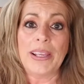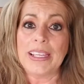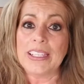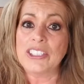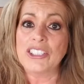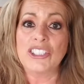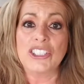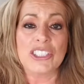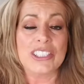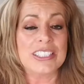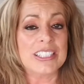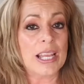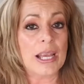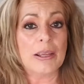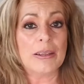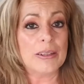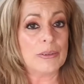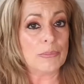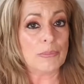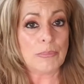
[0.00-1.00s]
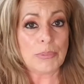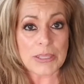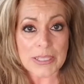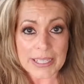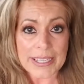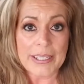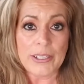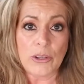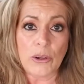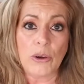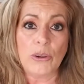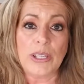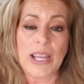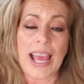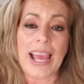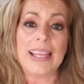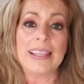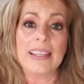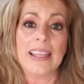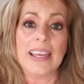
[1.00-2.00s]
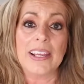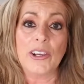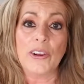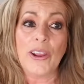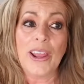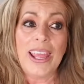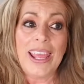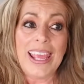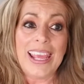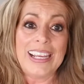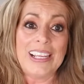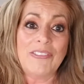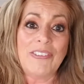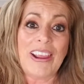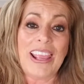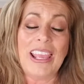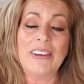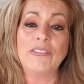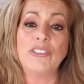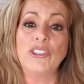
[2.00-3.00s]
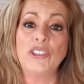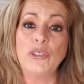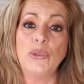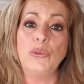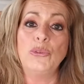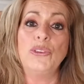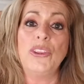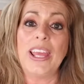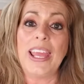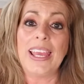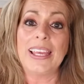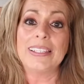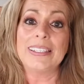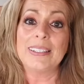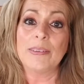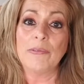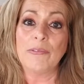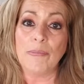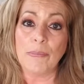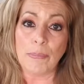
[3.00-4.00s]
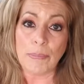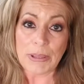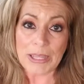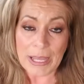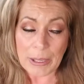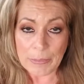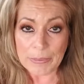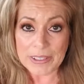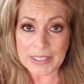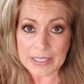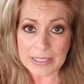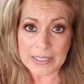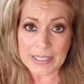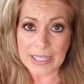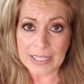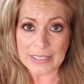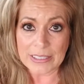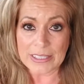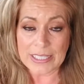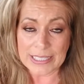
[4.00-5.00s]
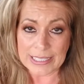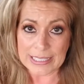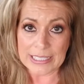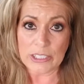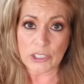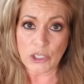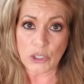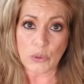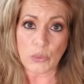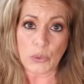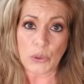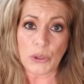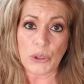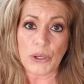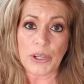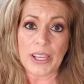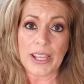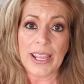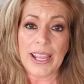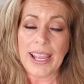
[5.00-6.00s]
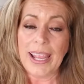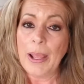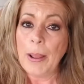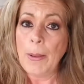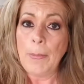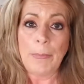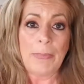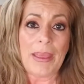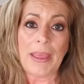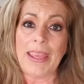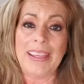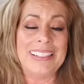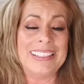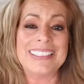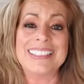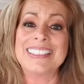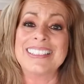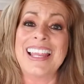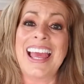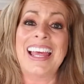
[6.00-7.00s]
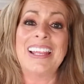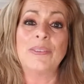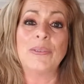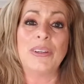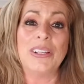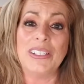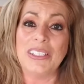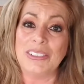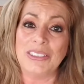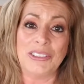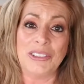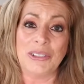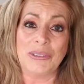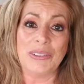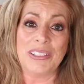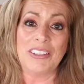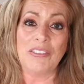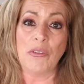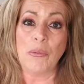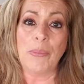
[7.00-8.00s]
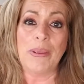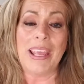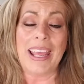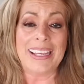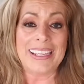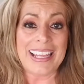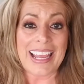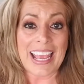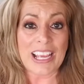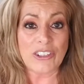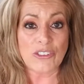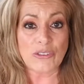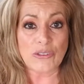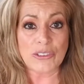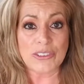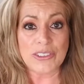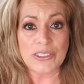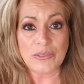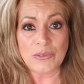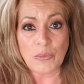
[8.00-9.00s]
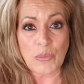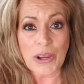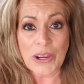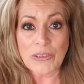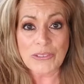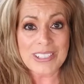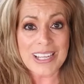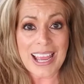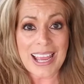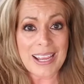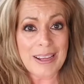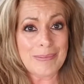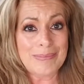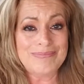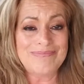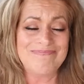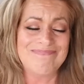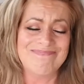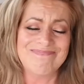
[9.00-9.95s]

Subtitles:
It's just a plain old eyeliner, and if I have to do that, play with it and to get it to work, and it's not, giving me any extra wear time,